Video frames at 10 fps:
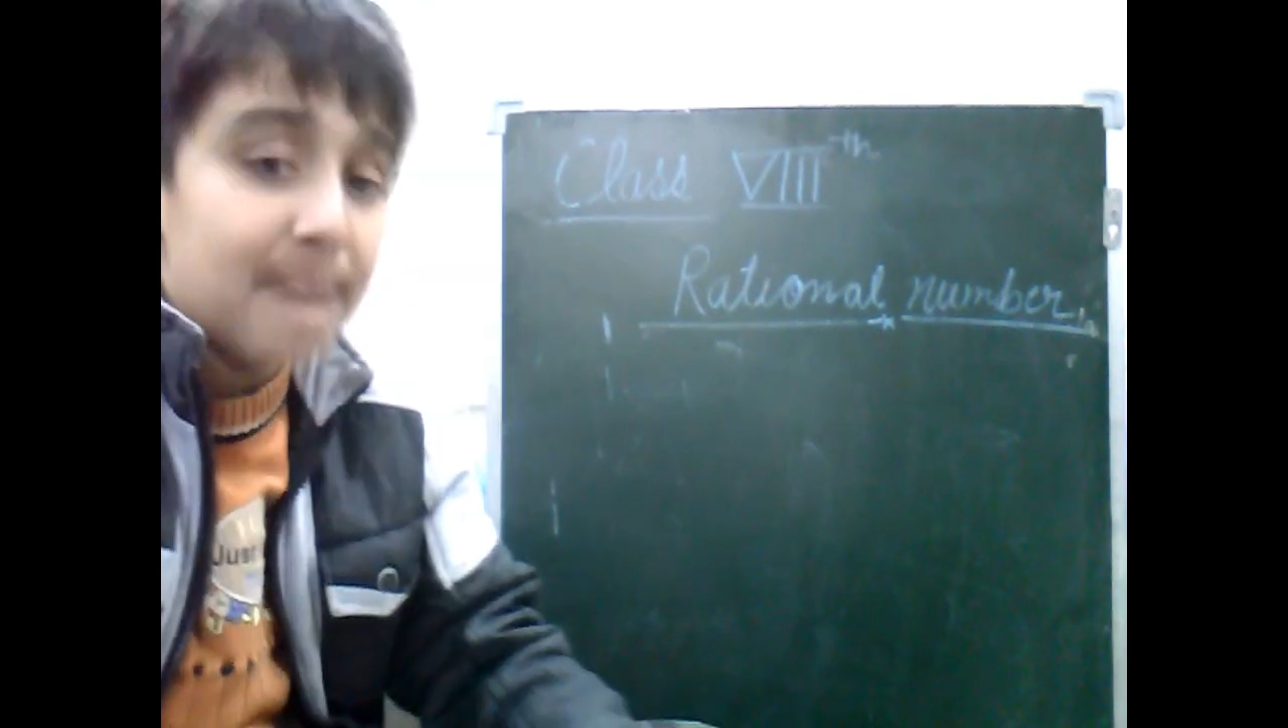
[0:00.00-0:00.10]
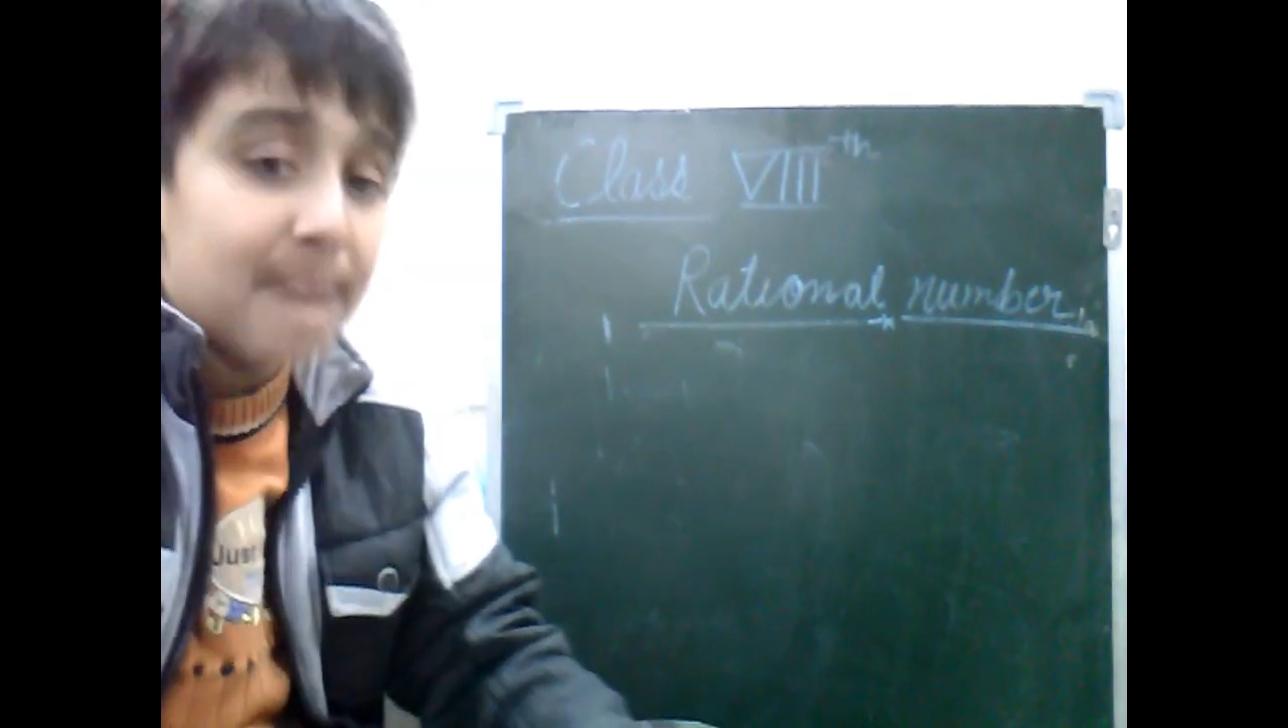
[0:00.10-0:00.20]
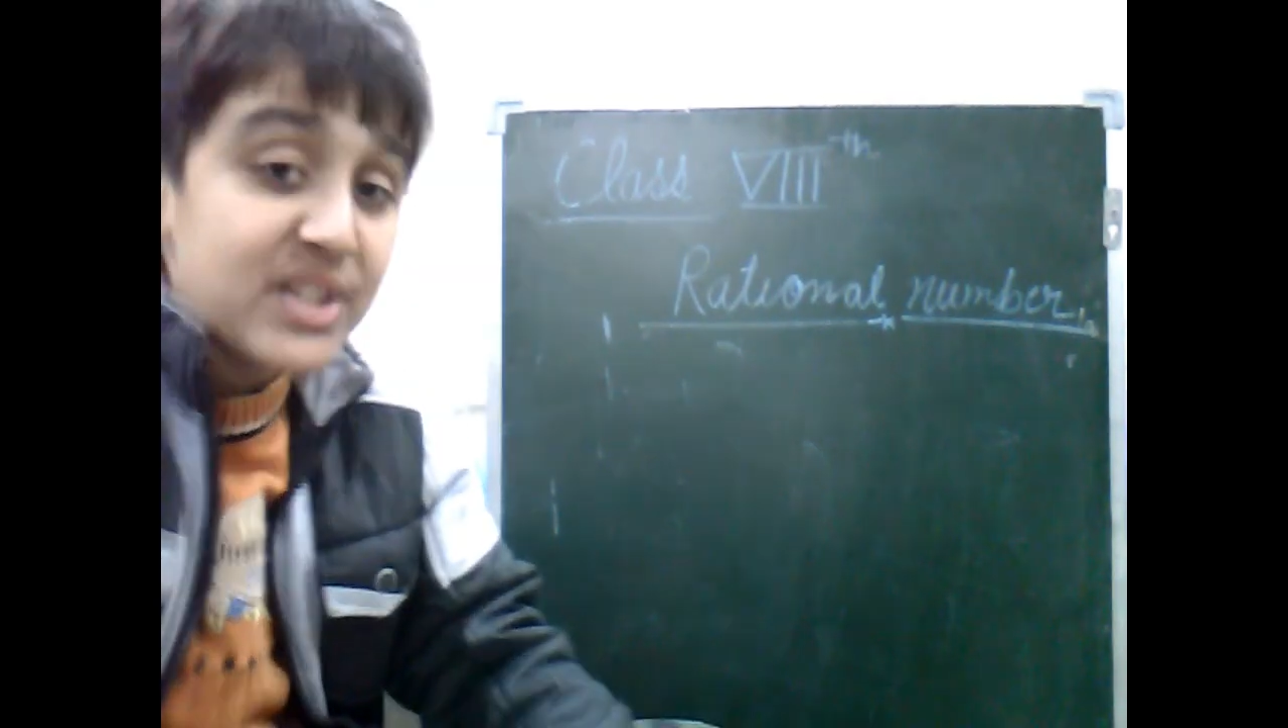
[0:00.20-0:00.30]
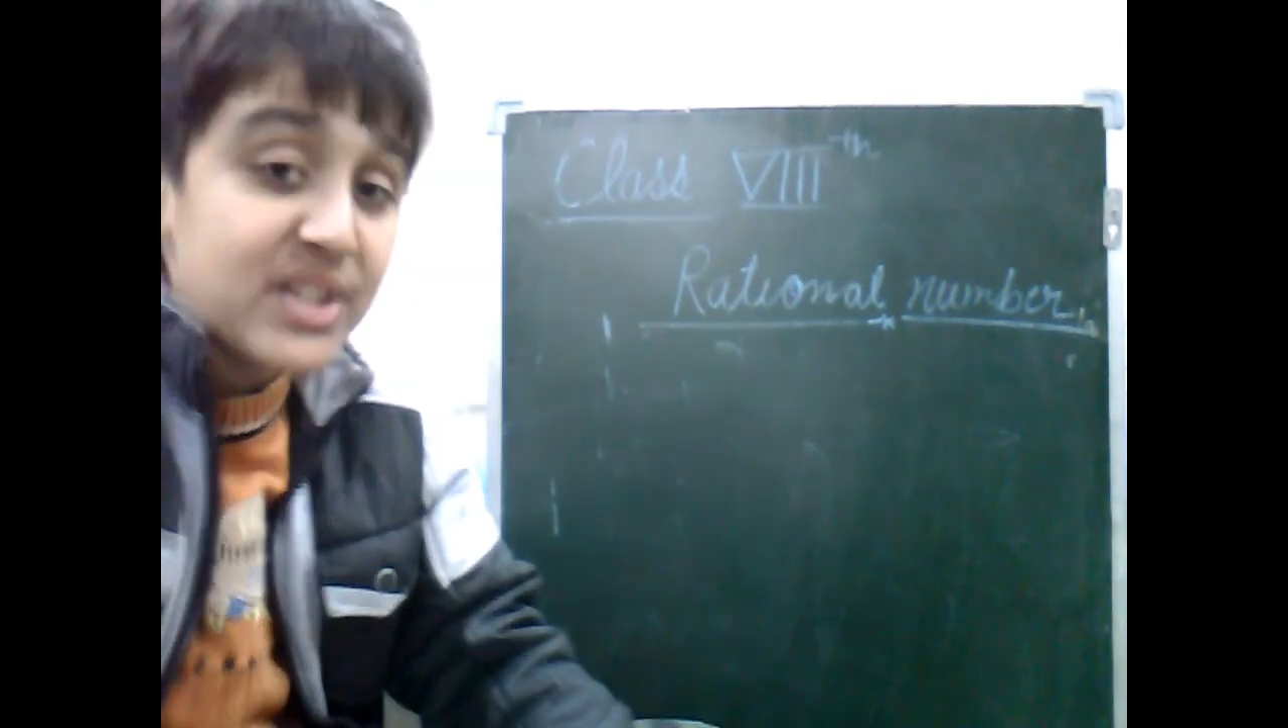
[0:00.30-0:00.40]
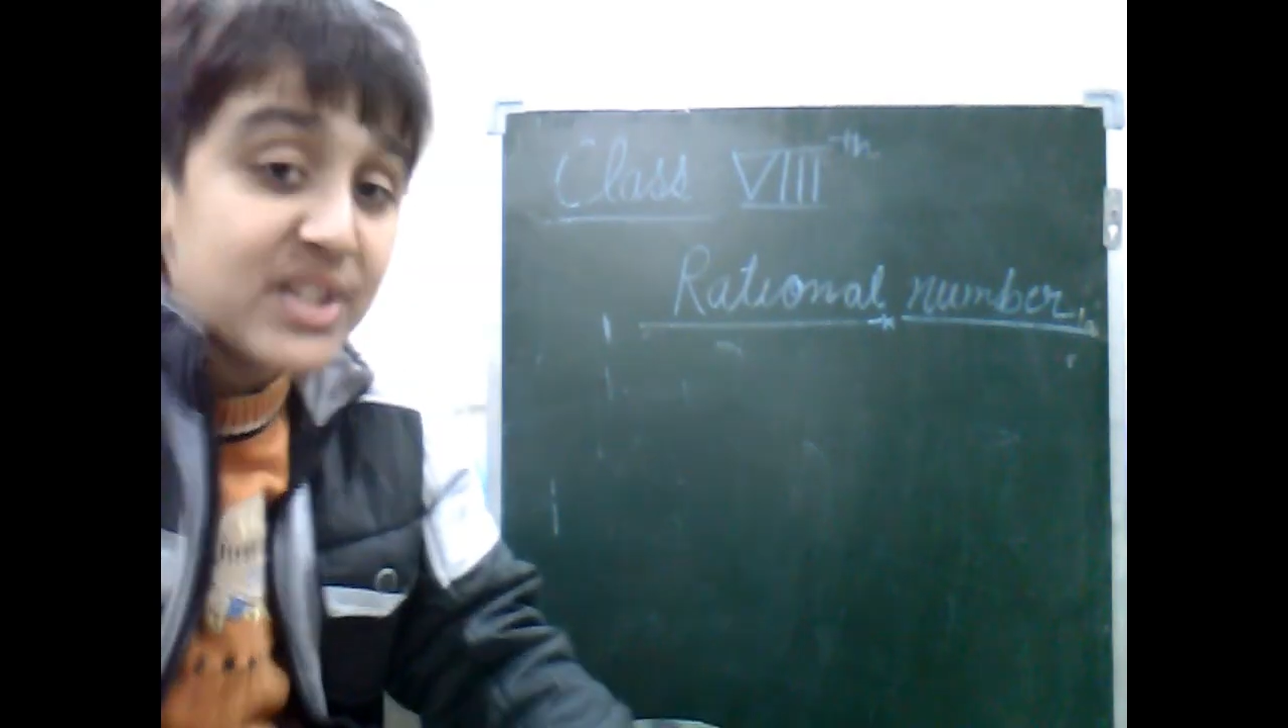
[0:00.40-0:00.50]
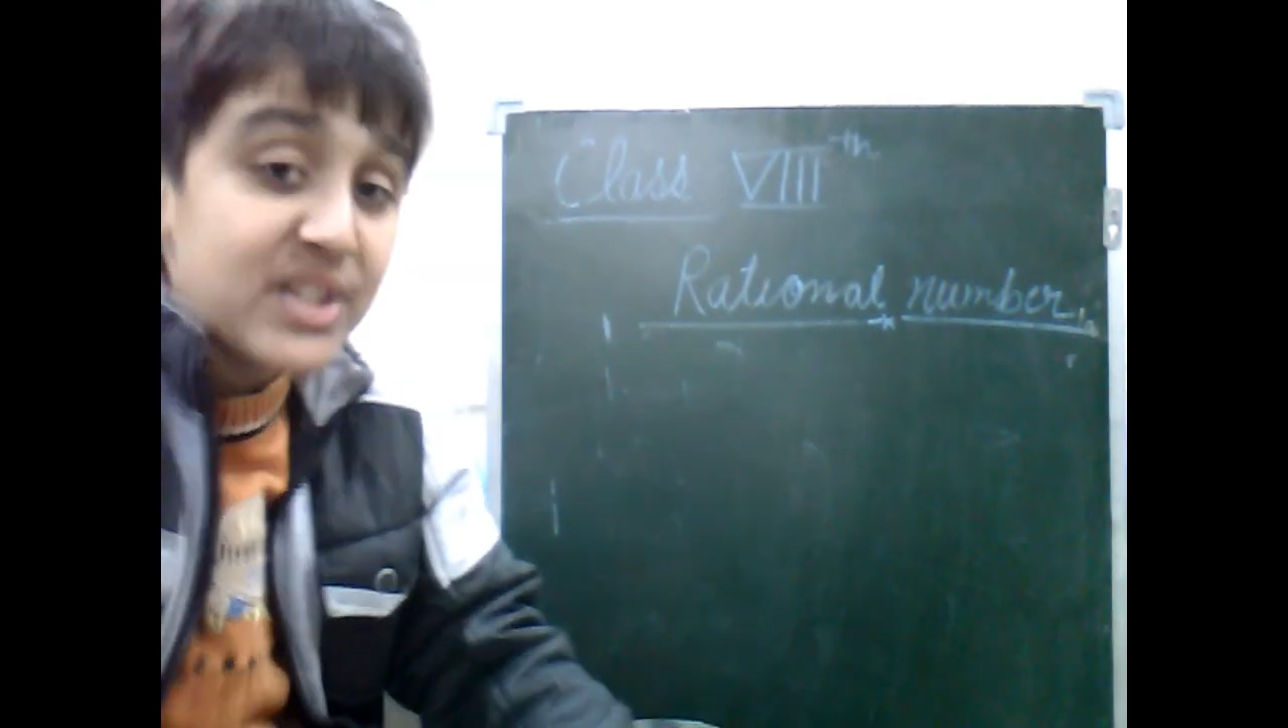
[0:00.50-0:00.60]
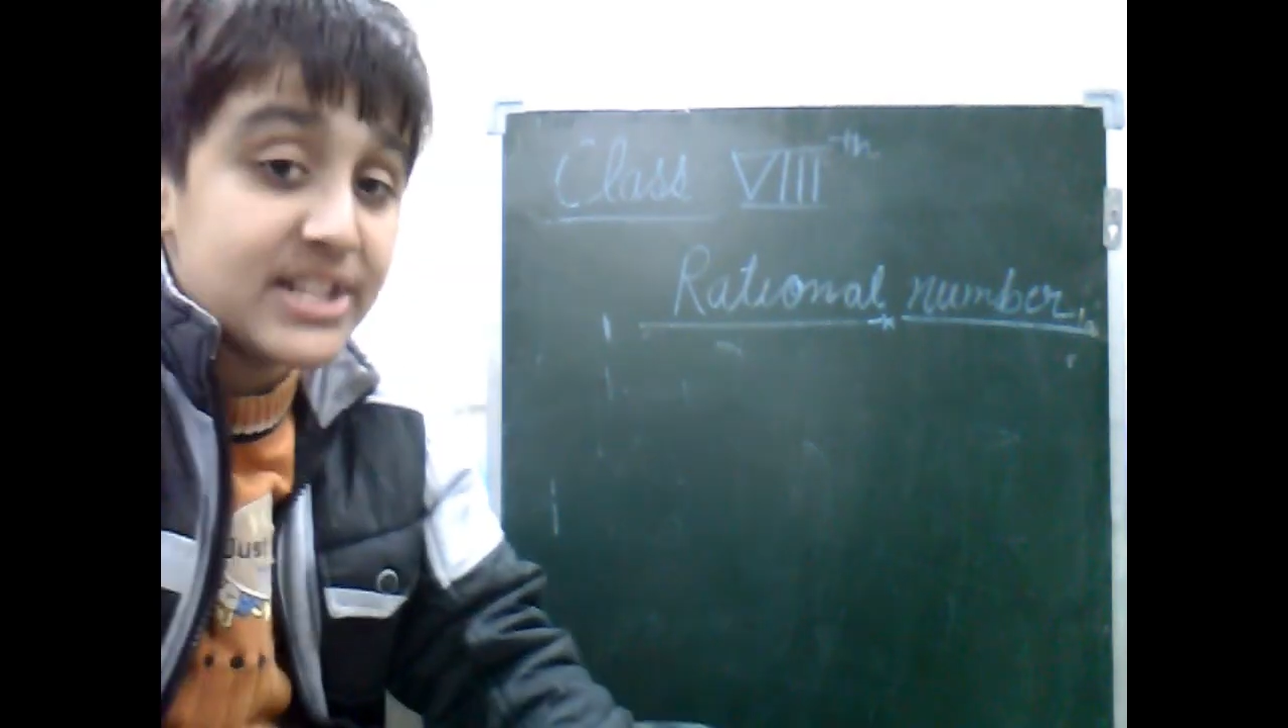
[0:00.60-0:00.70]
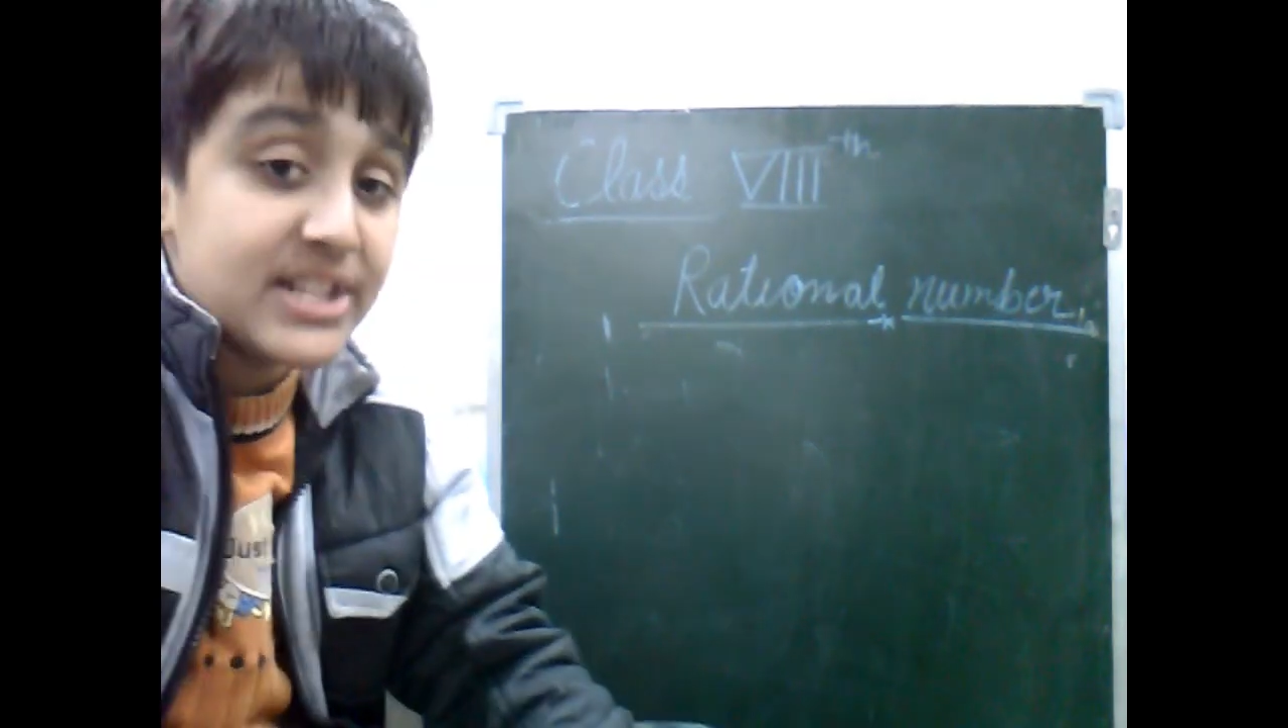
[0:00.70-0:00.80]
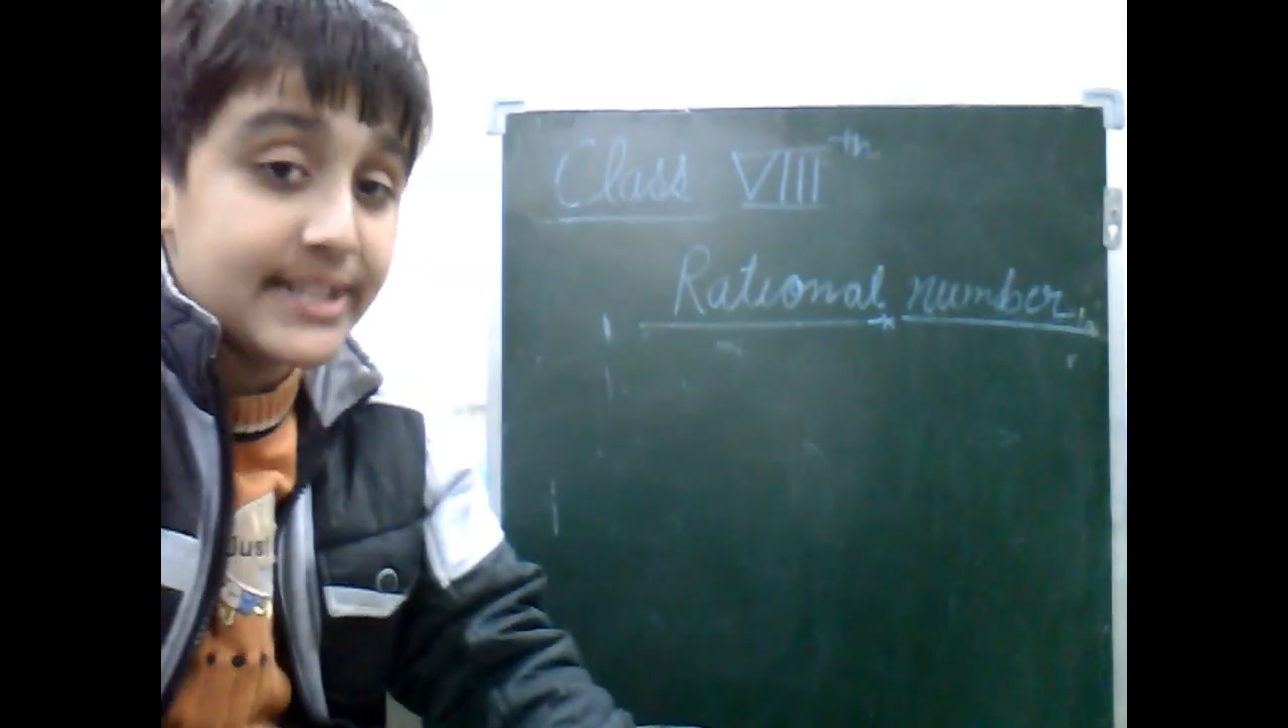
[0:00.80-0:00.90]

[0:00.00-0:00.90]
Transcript: easier